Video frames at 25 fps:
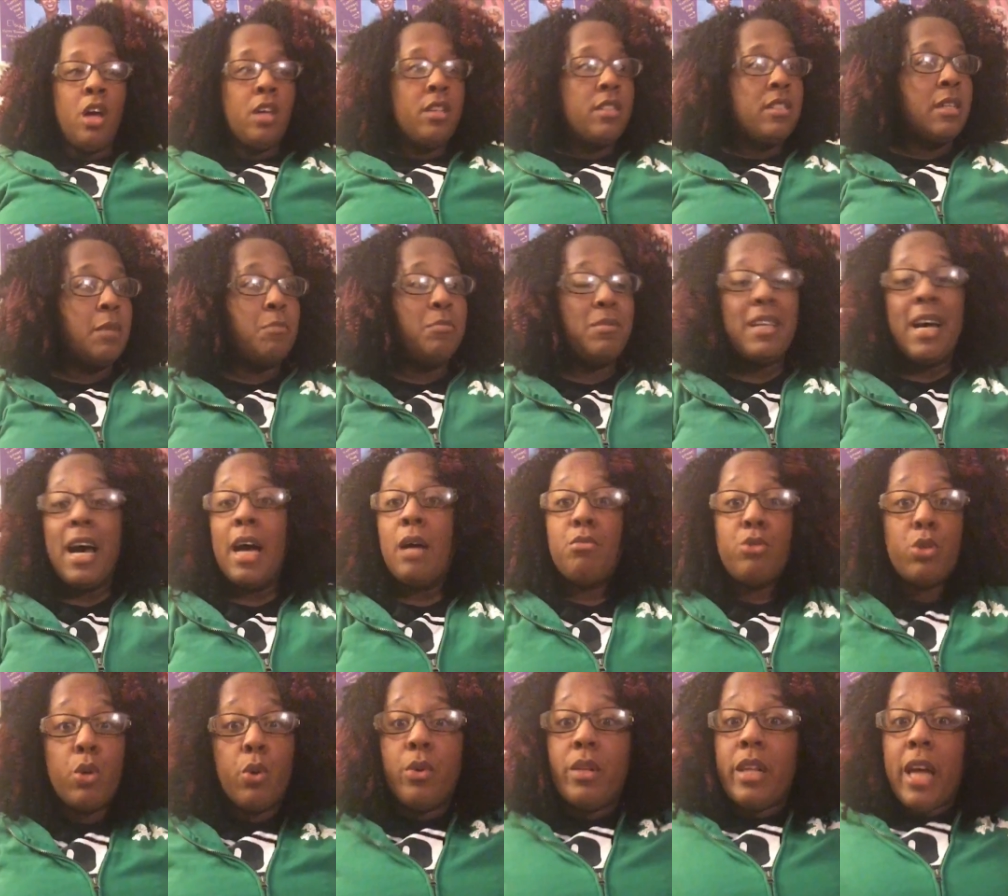
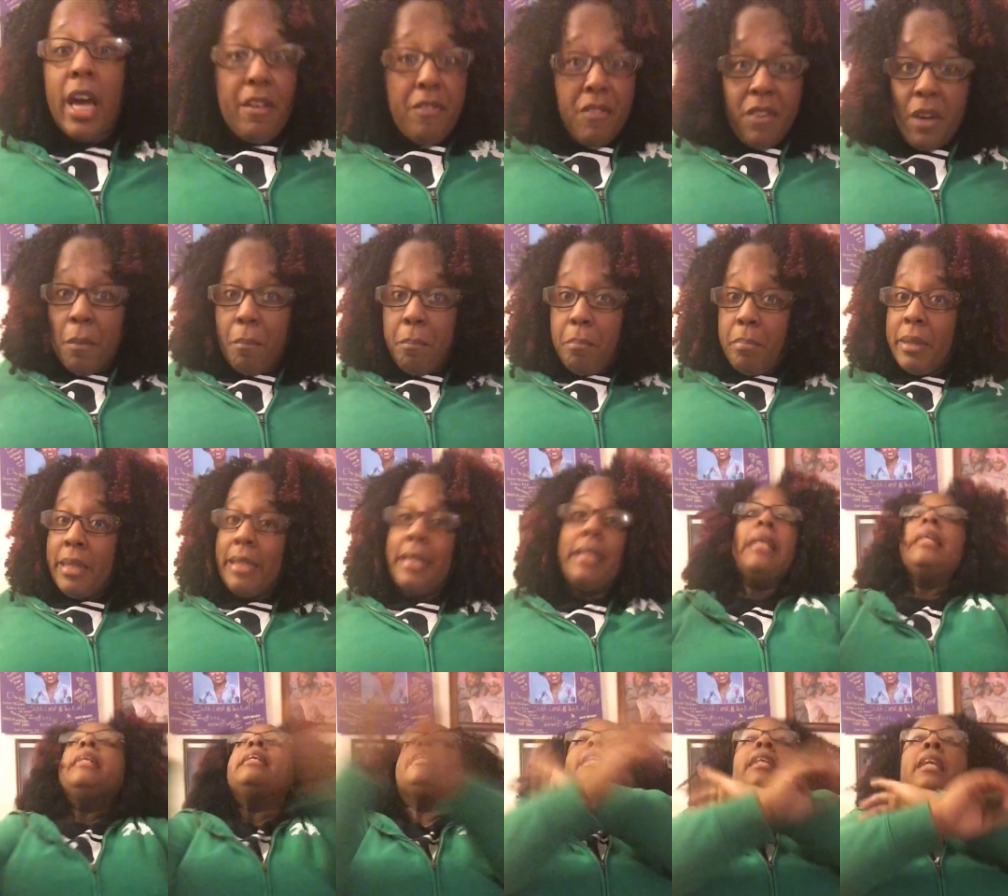sometimes on life
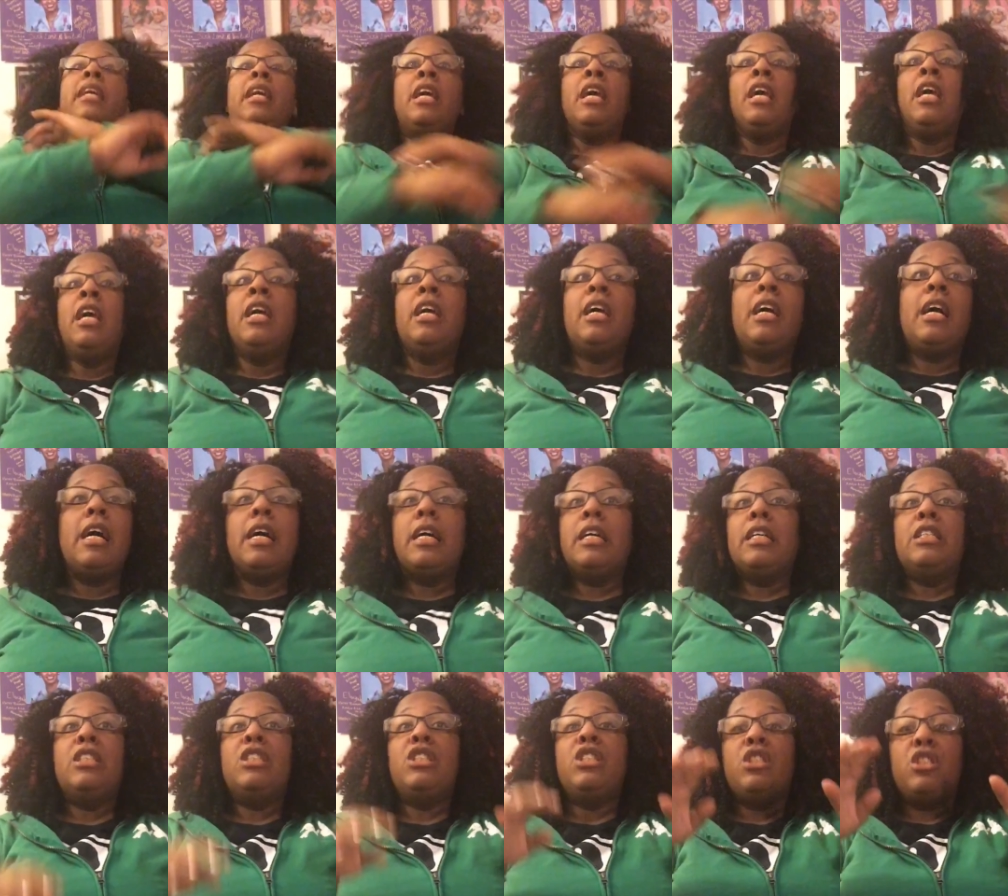completely,
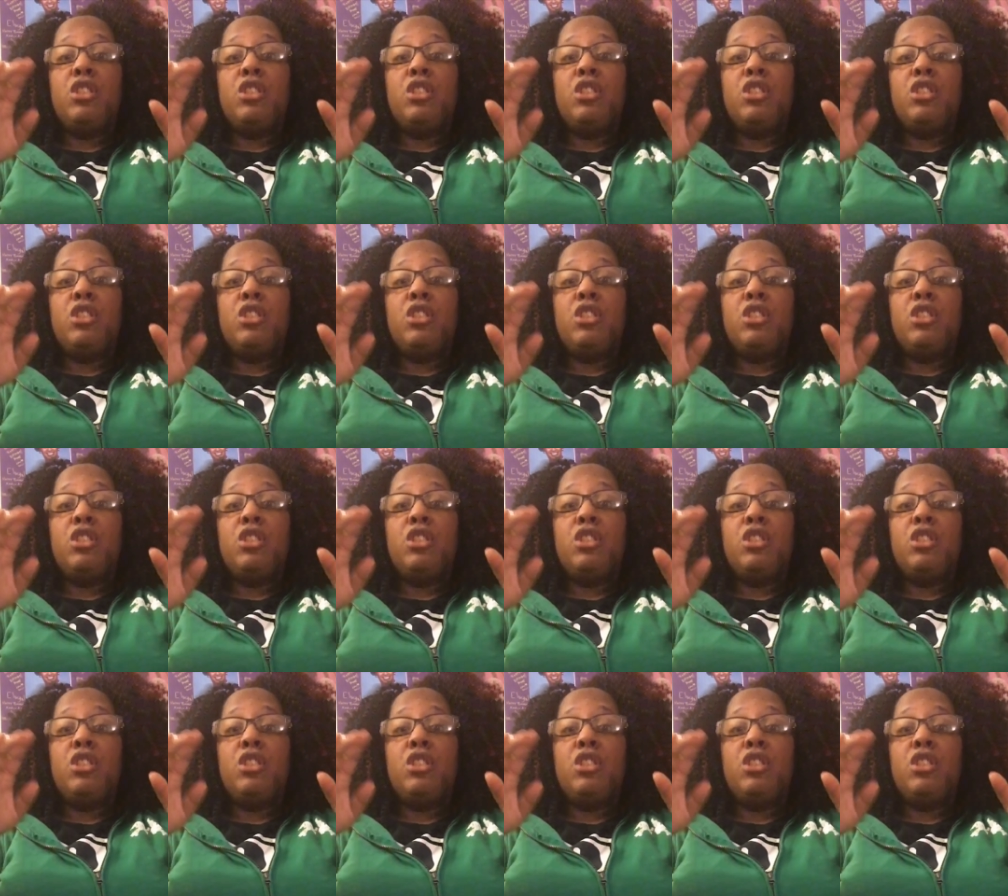because